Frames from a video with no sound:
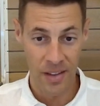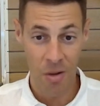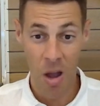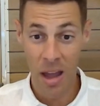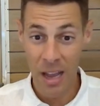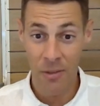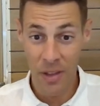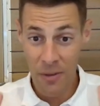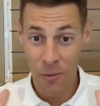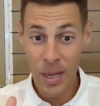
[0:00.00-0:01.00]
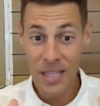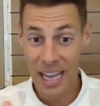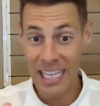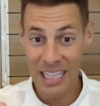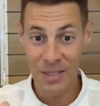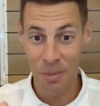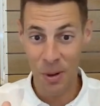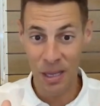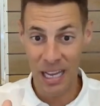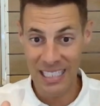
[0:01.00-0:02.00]
Right now, if we take this
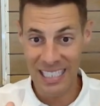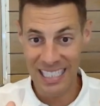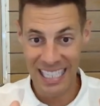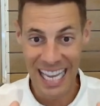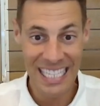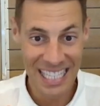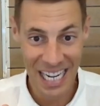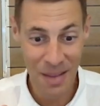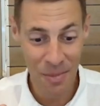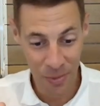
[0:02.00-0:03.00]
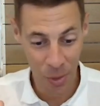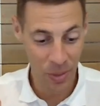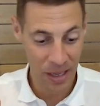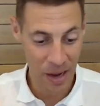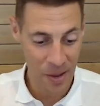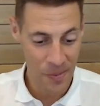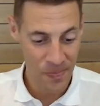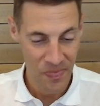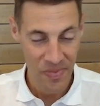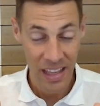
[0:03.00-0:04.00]
podcast as a case study before we go,
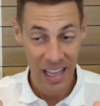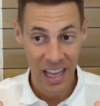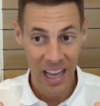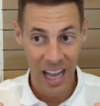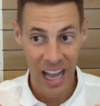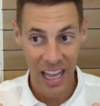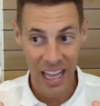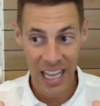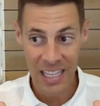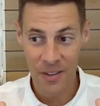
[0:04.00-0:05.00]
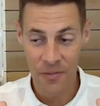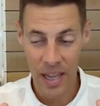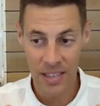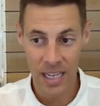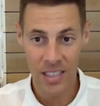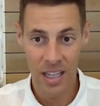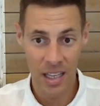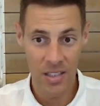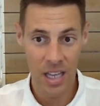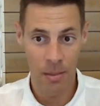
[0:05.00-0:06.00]
it's a fantastic
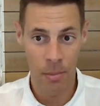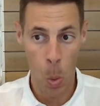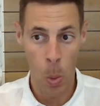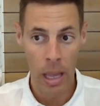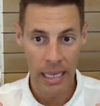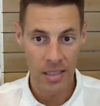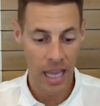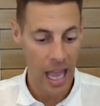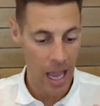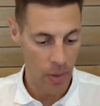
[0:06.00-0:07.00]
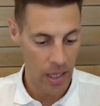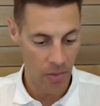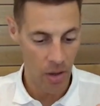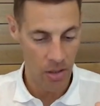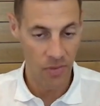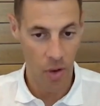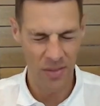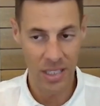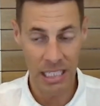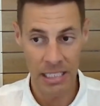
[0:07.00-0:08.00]
example as to how we hit those
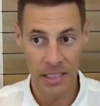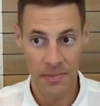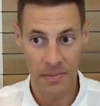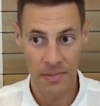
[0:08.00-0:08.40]
5 C's.